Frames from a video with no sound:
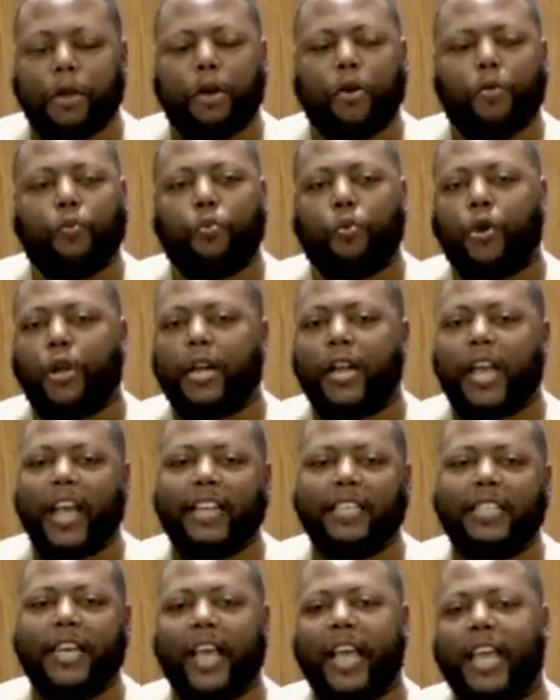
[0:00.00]
wouldn't have
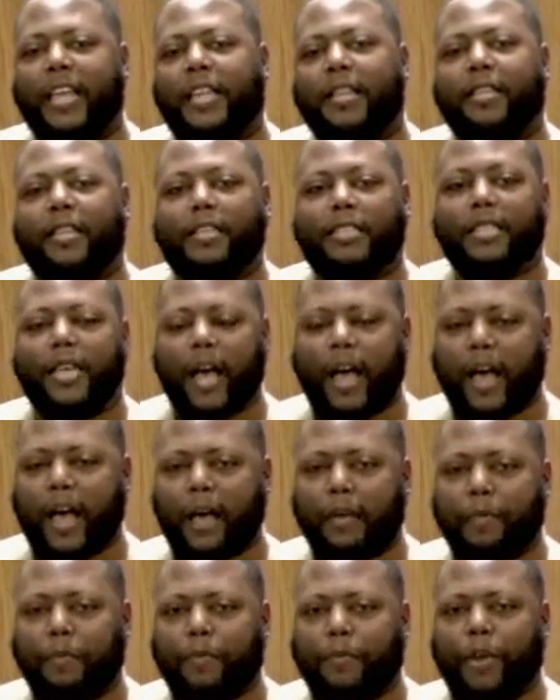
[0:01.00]
taken the time
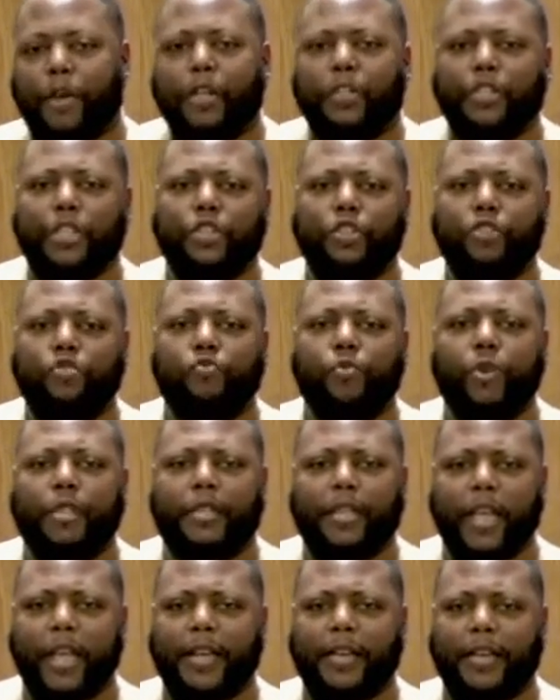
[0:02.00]
to do what
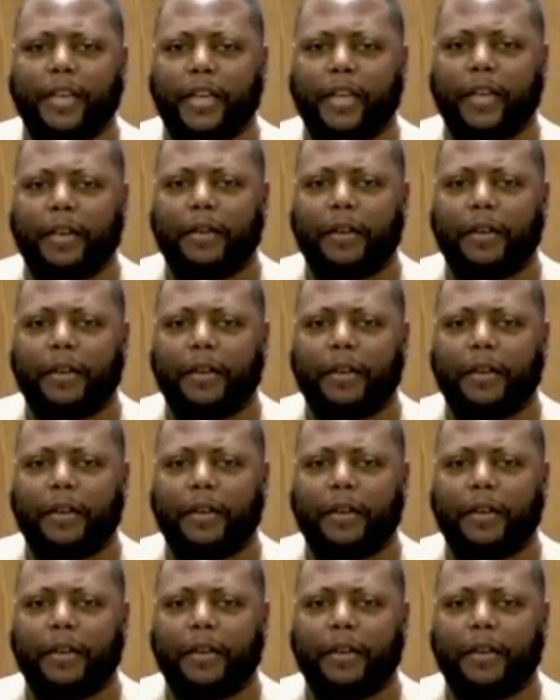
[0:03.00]
they did?